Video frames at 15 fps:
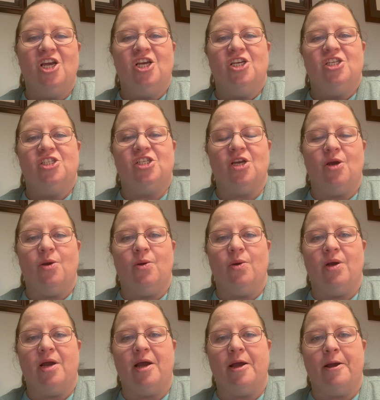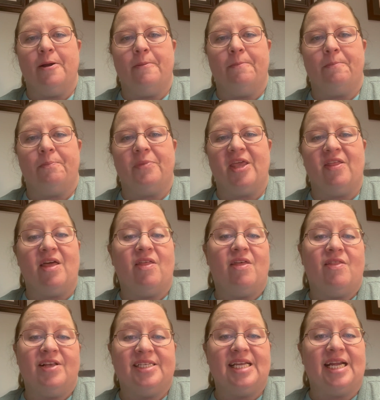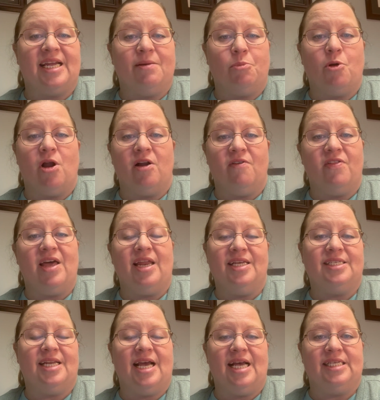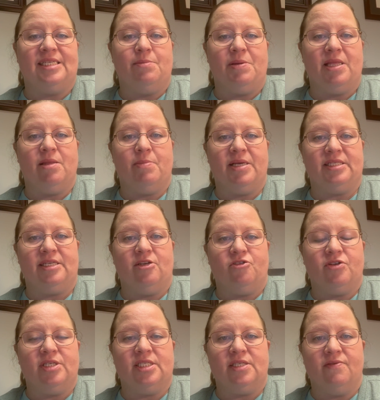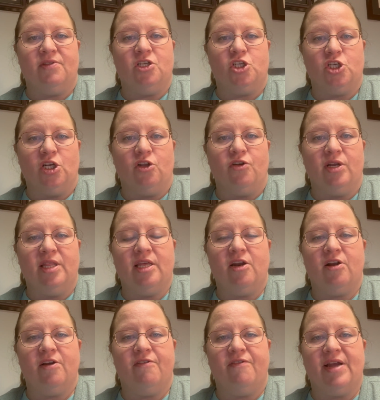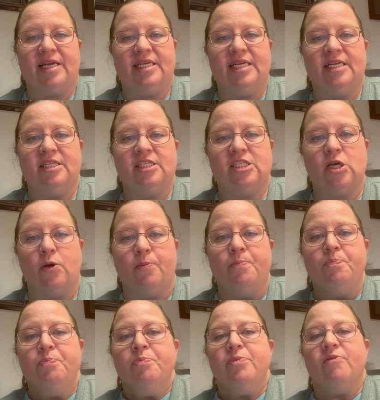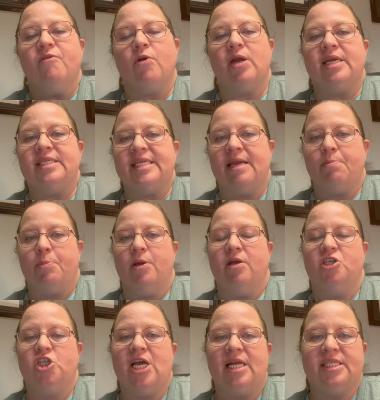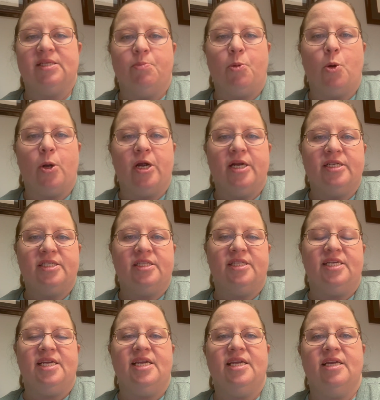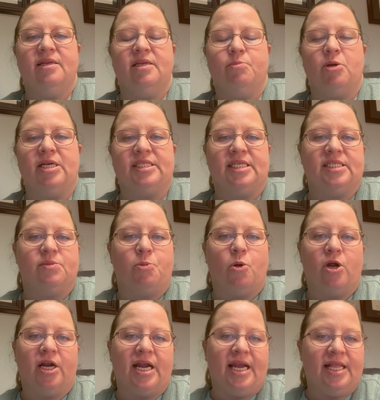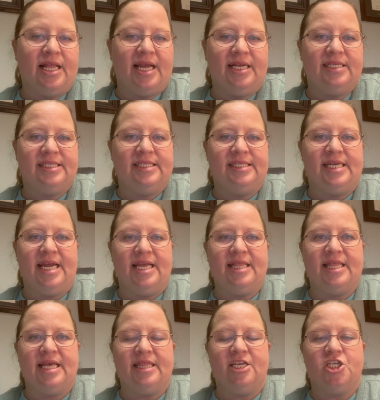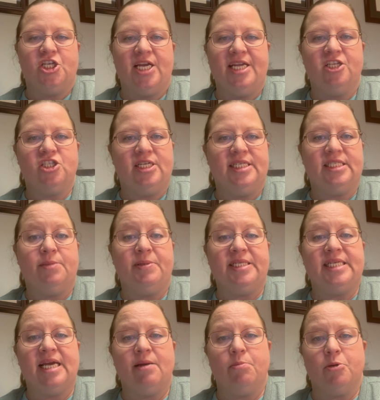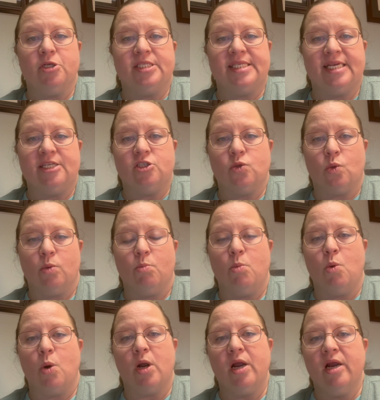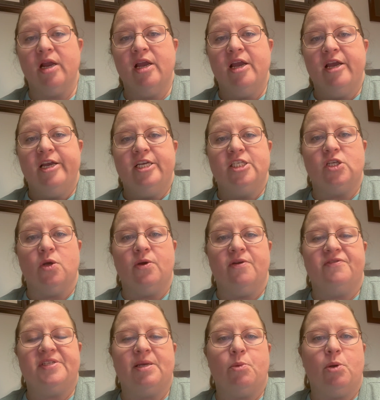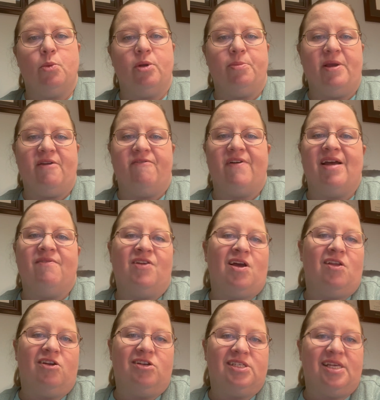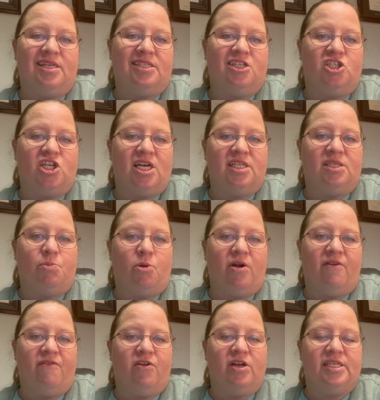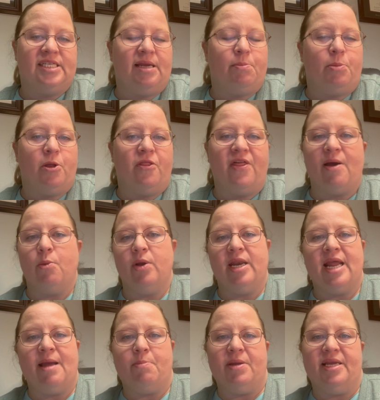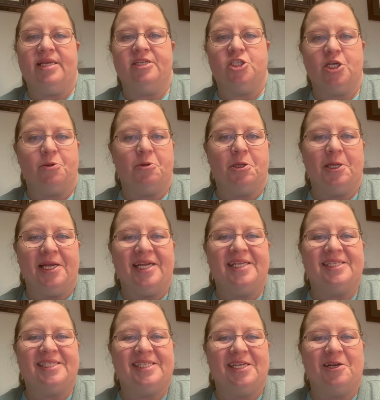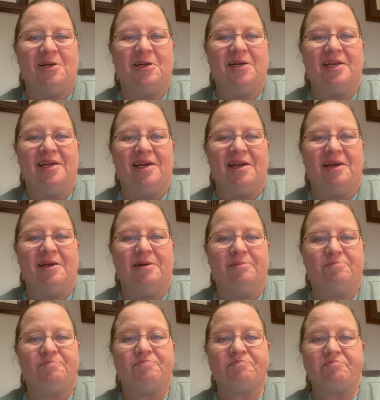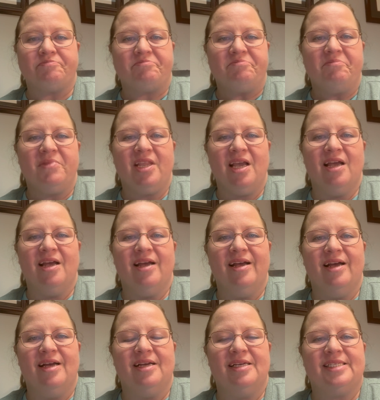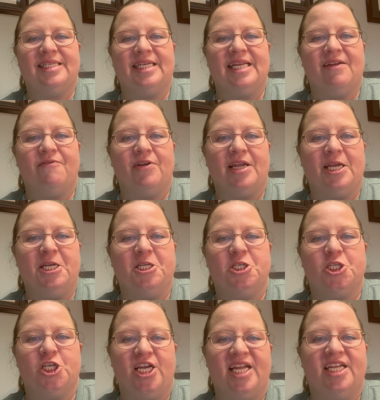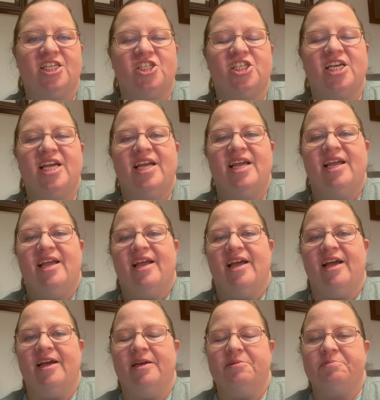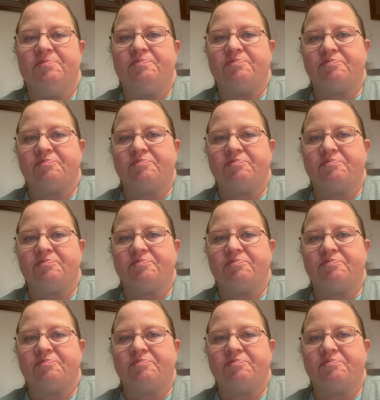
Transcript: So, and then the second prong of that is it has to be in the best interests of the children that are affected. So, for example, child support, the Nebraska support guidelines state that the change needs to be 10% or more. So if someone would pay $5 less in child support, for example, that would not be generally considered a significant change. I've